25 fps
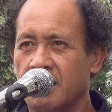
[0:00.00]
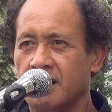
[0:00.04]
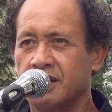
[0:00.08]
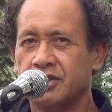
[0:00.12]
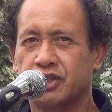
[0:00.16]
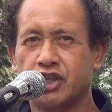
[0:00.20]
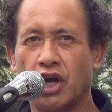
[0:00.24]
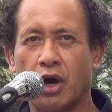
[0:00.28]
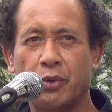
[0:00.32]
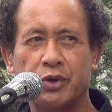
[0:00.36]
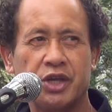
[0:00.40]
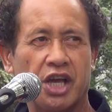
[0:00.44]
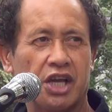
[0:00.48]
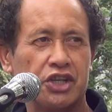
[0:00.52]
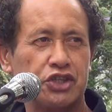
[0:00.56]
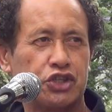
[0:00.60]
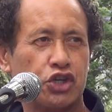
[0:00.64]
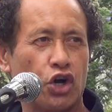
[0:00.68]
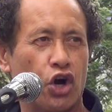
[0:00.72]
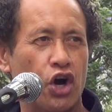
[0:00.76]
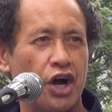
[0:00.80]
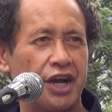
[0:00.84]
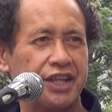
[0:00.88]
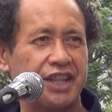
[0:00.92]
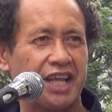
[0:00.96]
So we
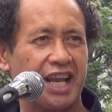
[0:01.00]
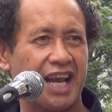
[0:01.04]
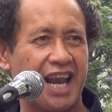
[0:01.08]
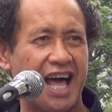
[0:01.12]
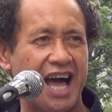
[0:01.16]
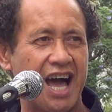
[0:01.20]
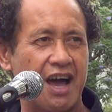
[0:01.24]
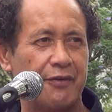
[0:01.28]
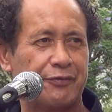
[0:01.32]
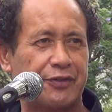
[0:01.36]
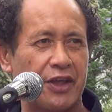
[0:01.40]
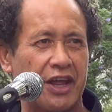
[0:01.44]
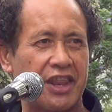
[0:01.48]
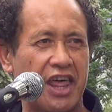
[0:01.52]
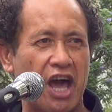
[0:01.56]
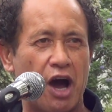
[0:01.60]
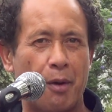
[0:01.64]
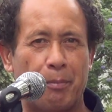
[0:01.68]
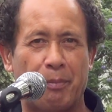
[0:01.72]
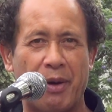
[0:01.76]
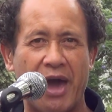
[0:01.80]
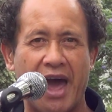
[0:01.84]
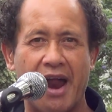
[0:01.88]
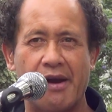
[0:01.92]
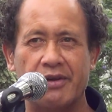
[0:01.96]
enjoy the life that our
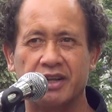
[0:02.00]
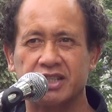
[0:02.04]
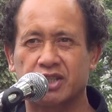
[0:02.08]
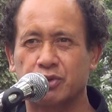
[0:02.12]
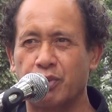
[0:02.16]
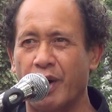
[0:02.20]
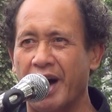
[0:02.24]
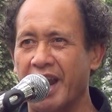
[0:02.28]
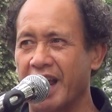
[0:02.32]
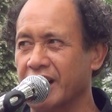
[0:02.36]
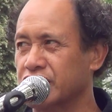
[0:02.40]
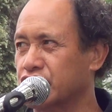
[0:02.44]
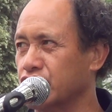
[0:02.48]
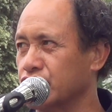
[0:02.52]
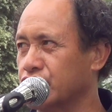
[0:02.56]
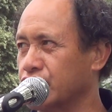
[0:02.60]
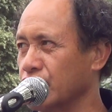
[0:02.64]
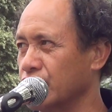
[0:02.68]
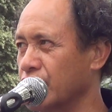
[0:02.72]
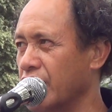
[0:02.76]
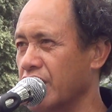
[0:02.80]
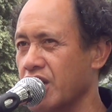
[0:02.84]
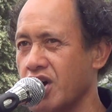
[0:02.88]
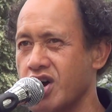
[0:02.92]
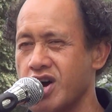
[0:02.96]
parents want us to
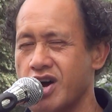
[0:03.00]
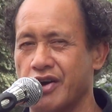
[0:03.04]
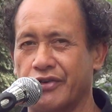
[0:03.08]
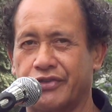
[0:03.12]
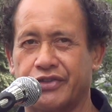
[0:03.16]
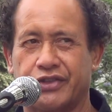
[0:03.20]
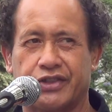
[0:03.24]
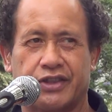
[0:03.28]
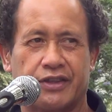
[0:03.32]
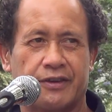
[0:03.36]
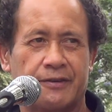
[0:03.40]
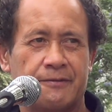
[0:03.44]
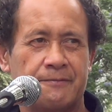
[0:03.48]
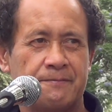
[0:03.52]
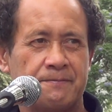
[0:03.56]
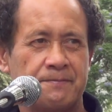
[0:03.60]
do on earth.